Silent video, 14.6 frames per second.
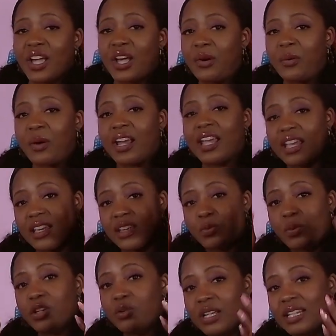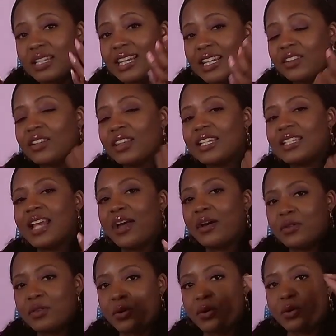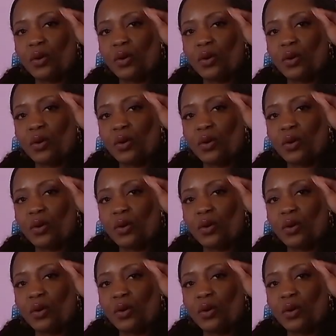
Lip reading: where you can literally download